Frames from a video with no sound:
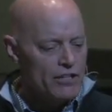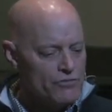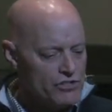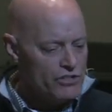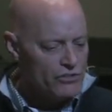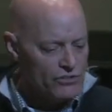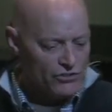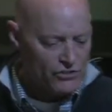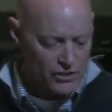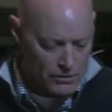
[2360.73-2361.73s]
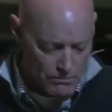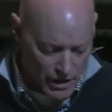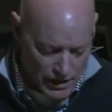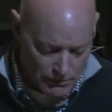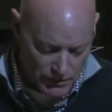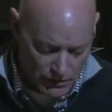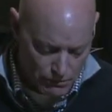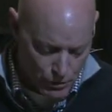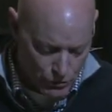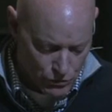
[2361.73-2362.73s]
If Jesus is the embodiment
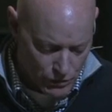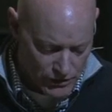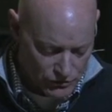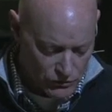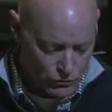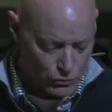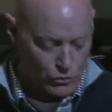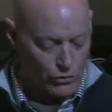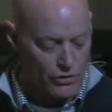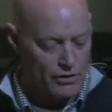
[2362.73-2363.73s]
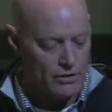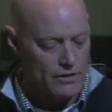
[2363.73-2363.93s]
of both grace and truth,